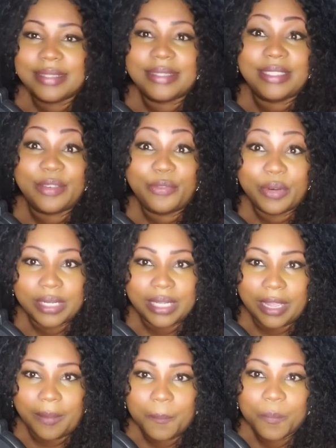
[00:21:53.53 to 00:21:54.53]

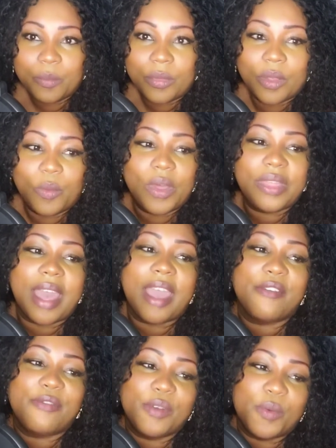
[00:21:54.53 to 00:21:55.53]
differently with
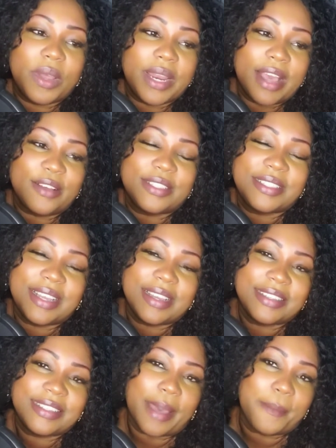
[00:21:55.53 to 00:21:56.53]
everyone else
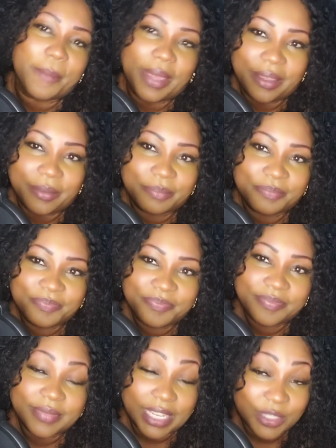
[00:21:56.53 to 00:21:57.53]
except me?
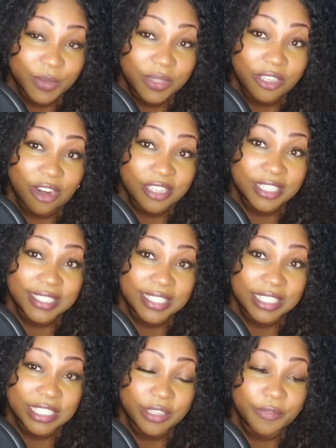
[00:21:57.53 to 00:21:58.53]
That's what the
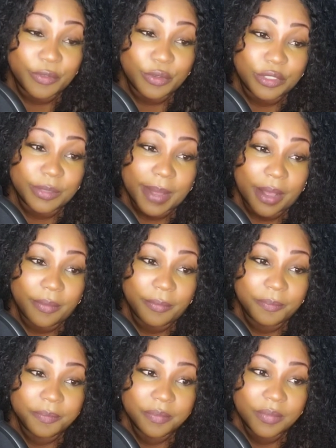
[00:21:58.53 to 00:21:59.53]
narcissist is confused about.
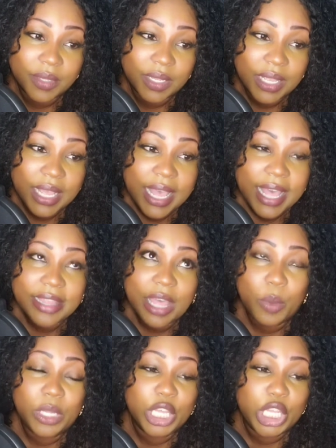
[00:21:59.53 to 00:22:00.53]
They
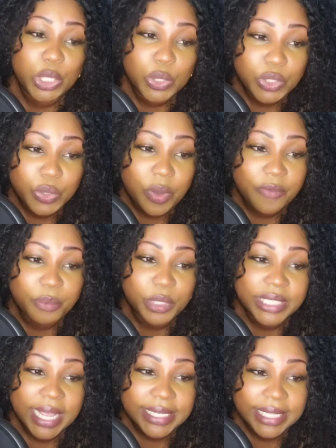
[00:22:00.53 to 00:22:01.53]
will accuse you of
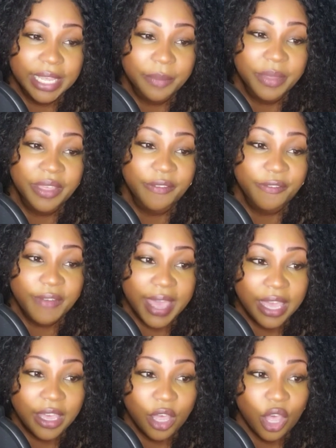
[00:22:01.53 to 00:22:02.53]
pretending and being
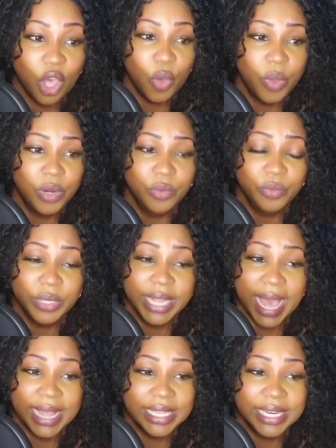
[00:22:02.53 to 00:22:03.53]
fake when in
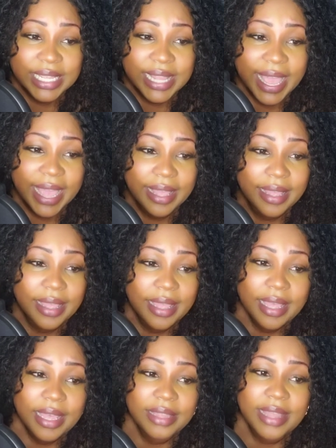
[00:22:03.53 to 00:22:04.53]
reality they
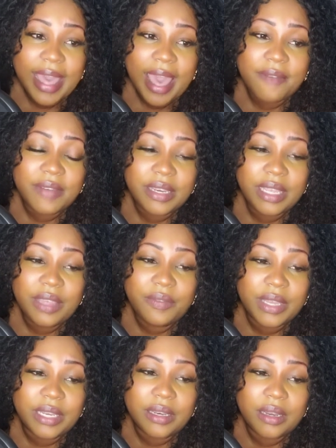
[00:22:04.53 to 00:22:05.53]
haven't
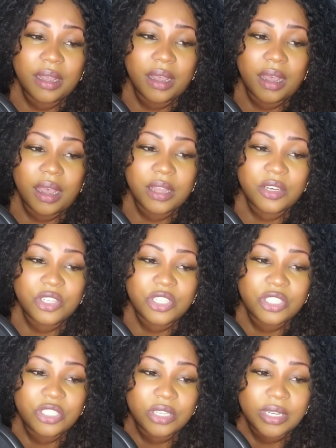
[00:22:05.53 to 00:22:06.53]
even
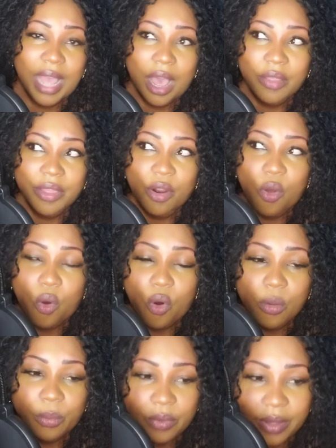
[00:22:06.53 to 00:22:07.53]
understood how their
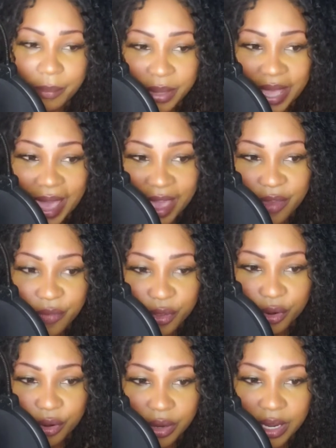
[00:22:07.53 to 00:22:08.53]
horrible
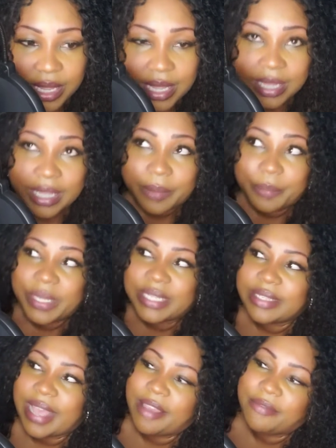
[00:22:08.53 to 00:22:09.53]
behavior can be
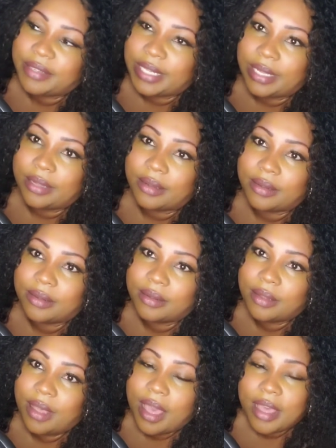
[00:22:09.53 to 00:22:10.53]
stifling.
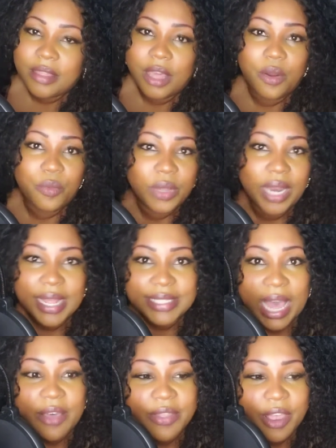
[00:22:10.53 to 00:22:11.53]
They don't realize
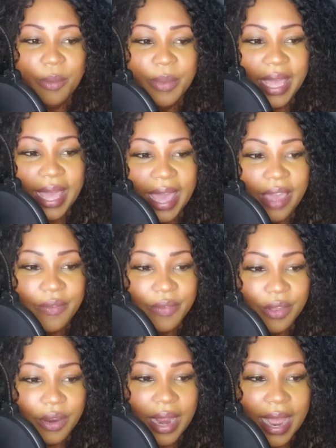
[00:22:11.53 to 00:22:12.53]
how their
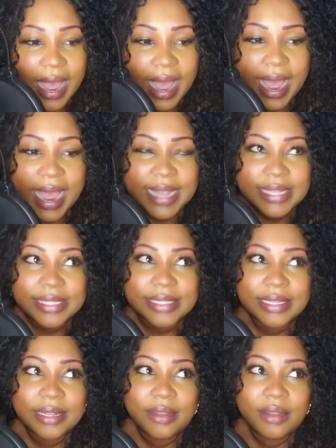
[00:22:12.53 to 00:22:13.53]
behavior
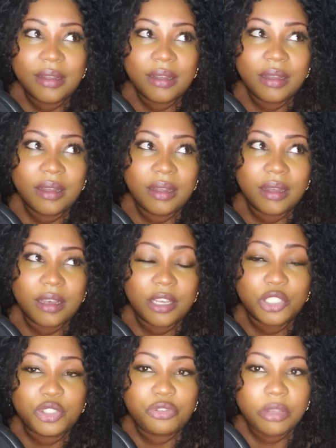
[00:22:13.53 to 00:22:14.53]
has
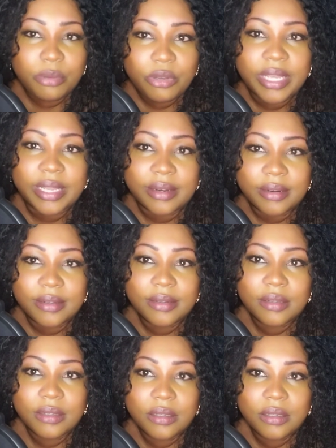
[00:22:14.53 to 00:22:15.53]
contributed
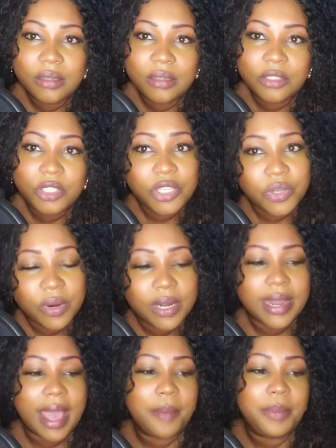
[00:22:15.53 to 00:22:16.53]
to your
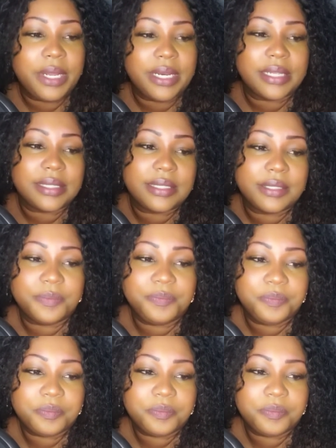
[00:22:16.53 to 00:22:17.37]
unhappiness.